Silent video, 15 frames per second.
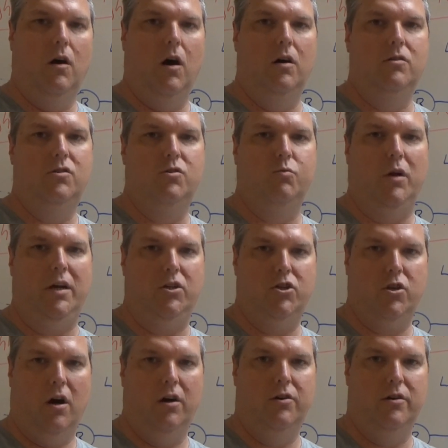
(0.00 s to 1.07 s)

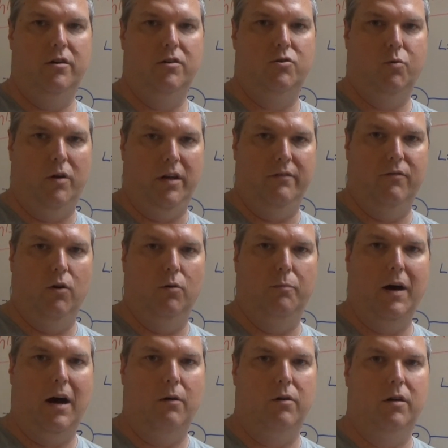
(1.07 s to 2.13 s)
unswitched one hundred twenty volt
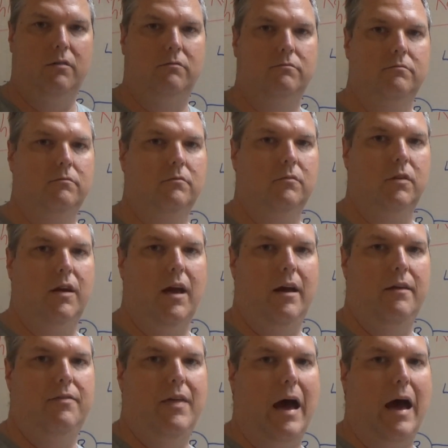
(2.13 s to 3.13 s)
power, okay?